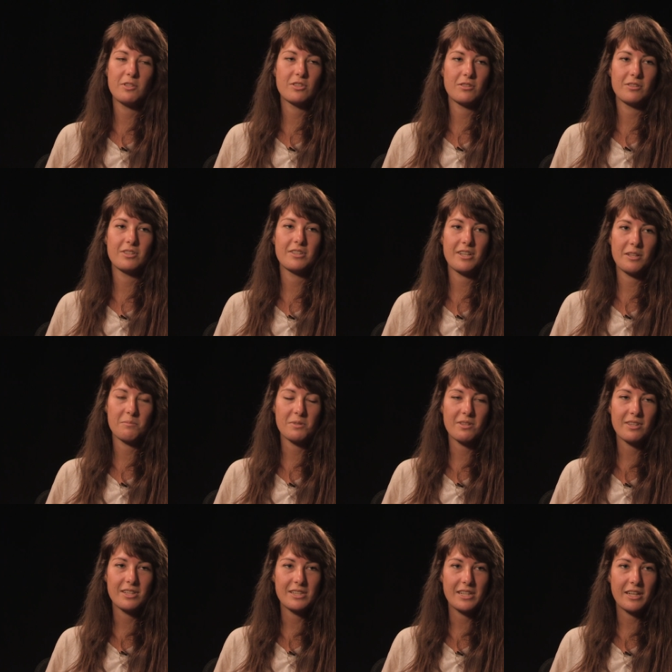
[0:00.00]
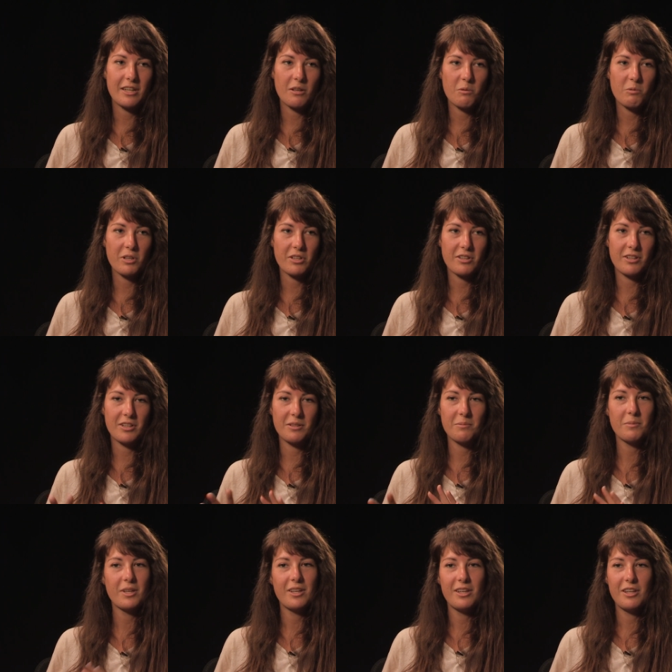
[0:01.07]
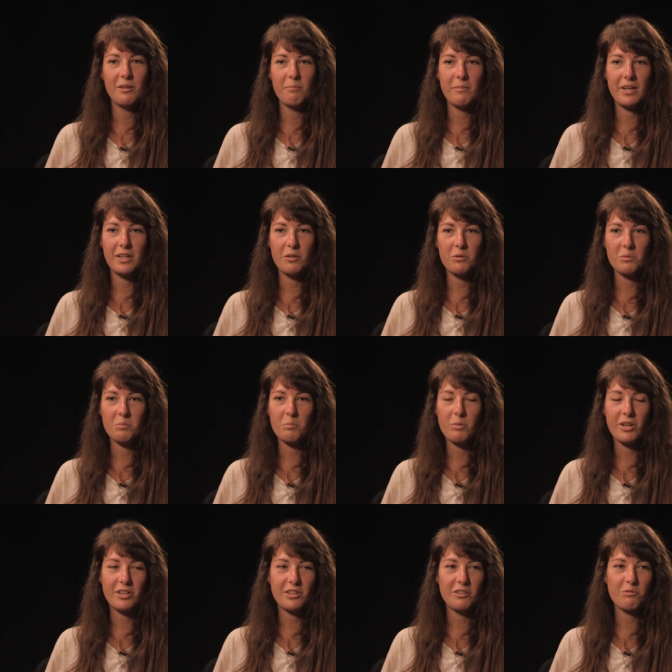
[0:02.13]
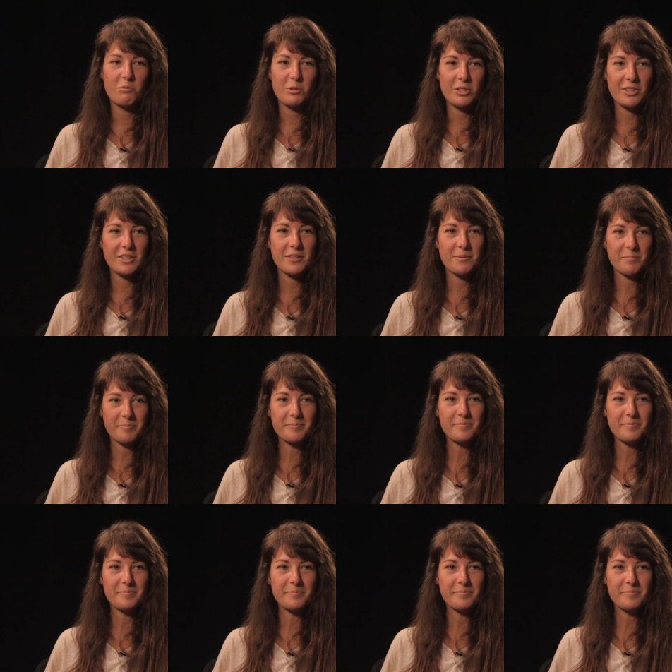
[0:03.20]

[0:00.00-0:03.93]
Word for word: maybe certain times of the day I'll work on my own body of work.